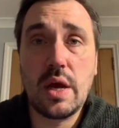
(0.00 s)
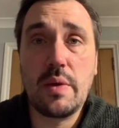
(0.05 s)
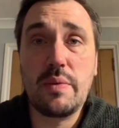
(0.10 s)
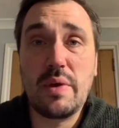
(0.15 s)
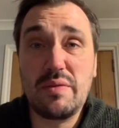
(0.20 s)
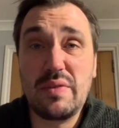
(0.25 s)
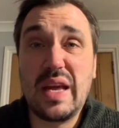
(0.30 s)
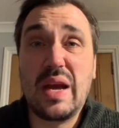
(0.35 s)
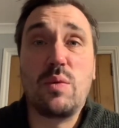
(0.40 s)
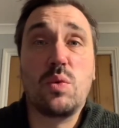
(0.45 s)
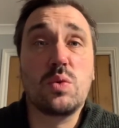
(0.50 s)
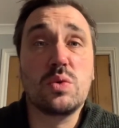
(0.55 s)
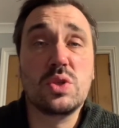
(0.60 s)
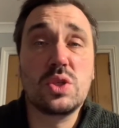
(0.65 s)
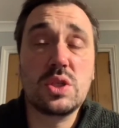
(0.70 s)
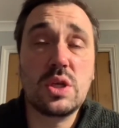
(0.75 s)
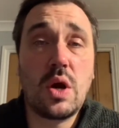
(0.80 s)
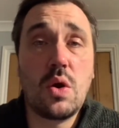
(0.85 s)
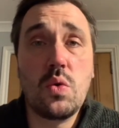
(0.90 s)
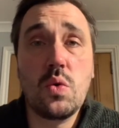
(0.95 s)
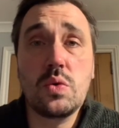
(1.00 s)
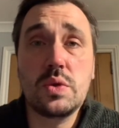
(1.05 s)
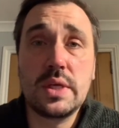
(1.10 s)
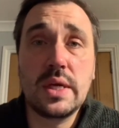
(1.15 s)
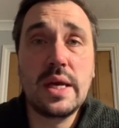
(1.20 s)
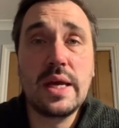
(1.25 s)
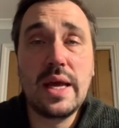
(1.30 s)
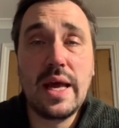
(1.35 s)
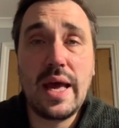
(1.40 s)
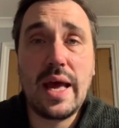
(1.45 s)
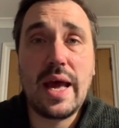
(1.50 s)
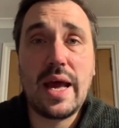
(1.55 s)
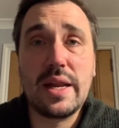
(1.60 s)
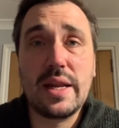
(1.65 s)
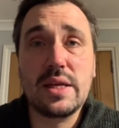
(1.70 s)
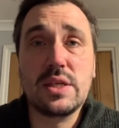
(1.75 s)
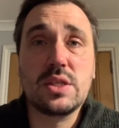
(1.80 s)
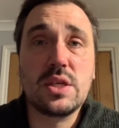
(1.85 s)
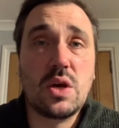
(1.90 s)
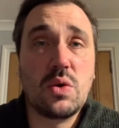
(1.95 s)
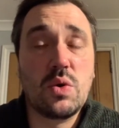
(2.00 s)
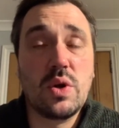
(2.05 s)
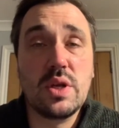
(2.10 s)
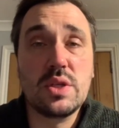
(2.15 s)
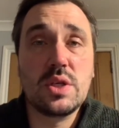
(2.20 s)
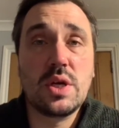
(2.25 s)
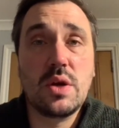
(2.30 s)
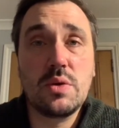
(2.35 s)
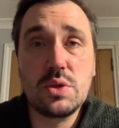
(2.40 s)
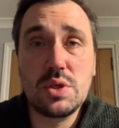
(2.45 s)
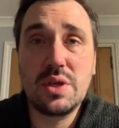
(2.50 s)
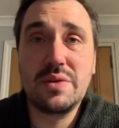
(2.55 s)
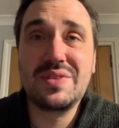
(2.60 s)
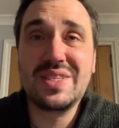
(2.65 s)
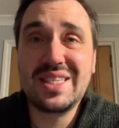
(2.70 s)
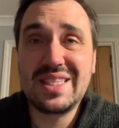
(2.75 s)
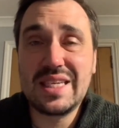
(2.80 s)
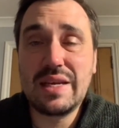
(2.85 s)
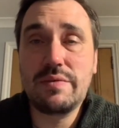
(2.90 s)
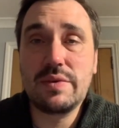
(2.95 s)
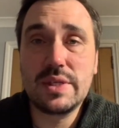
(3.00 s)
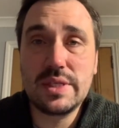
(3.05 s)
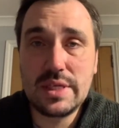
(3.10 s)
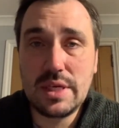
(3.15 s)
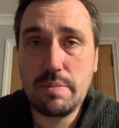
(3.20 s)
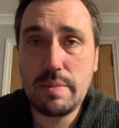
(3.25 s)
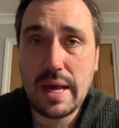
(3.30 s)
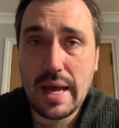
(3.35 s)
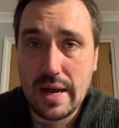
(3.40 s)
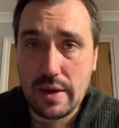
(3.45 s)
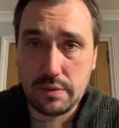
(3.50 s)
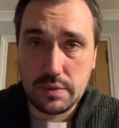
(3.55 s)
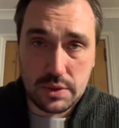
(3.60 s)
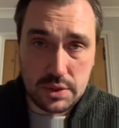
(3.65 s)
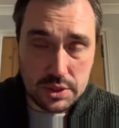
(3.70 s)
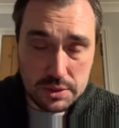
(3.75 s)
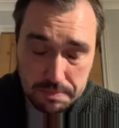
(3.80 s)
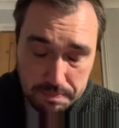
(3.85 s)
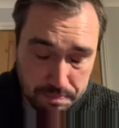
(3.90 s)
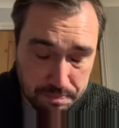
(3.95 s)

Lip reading: They've now all sold, and they sold at a total of £70.